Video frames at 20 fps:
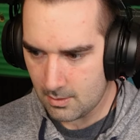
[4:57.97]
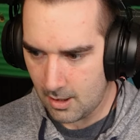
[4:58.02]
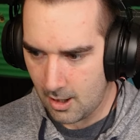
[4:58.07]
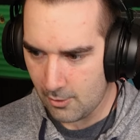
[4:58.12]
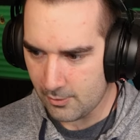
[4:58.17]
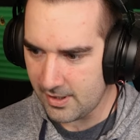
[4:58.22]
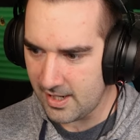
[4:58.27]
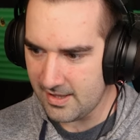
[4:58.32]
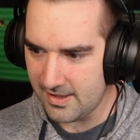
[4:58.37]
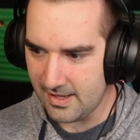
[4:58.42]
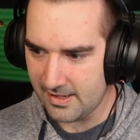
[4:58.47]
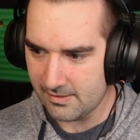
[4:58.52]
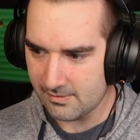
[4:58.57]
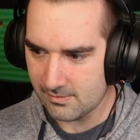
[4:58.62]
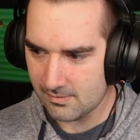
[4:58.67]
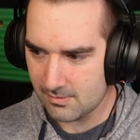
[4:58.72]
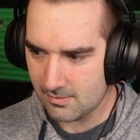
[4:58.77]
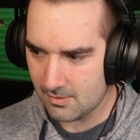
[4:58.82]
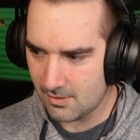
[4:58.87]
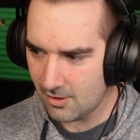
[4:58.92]
Oh, can they...
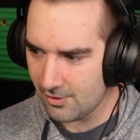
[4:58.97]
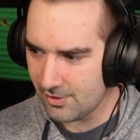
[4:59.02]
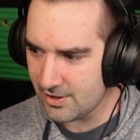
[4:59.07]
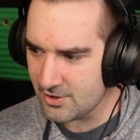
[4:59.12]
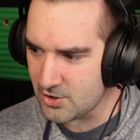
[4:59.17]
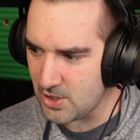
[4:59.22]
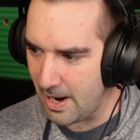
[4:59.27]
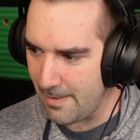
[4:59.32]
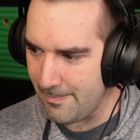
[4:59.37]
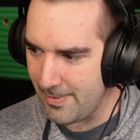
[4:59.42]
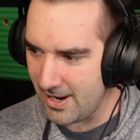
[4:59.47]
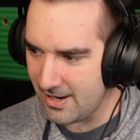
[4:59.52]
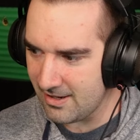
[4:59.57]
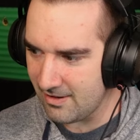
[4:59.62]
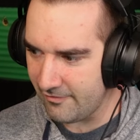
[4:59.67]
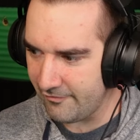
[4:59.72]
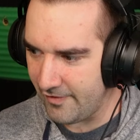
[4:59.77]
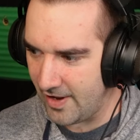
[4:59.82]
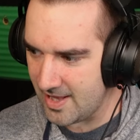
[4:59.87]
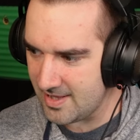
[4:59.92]
Are they trapped
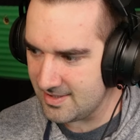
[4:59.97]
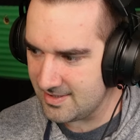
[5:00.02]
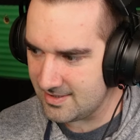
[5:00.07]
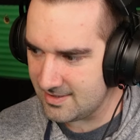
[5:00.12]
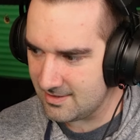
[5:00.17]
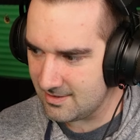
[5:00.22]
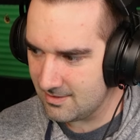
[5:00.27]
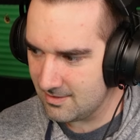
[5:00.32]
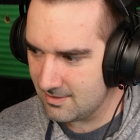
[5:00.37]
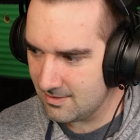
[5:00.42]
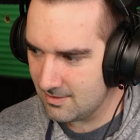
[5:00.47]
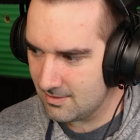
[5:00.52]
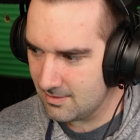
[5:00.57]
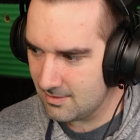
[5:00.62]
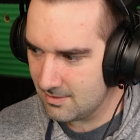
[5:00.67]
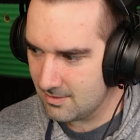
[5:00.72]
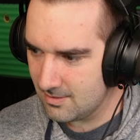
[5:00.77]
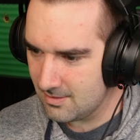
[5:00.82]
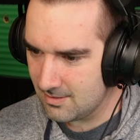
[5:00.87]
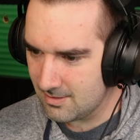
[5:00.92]
behind a fence?
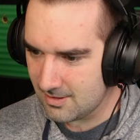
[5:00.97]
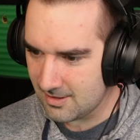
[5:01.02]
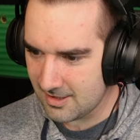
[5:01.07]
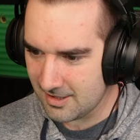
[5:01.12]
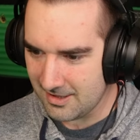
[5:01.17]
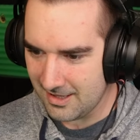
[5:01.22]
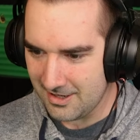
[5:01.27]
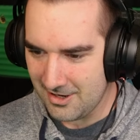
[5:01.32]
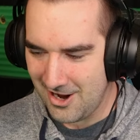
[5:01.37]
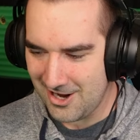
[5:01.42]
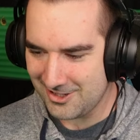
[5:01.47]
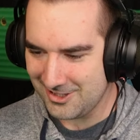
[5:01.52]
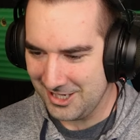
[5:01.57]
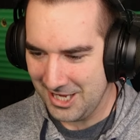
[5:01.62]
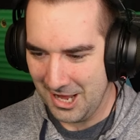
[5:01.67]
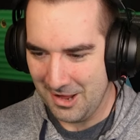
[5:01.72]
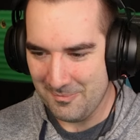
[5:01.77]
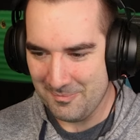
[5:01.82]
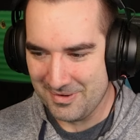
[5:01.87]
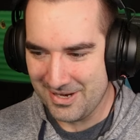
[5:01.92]
Can they not
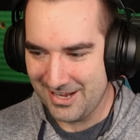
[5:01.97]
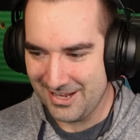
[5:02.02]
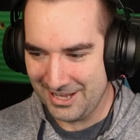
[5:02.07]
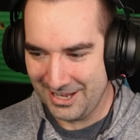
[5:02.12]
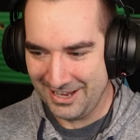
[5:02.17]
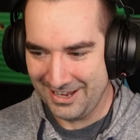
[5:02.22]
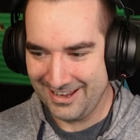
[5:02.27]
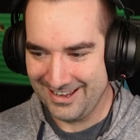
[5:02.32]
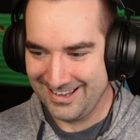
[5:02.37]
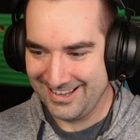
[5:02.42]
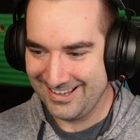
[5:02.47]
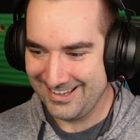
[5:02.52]
get me?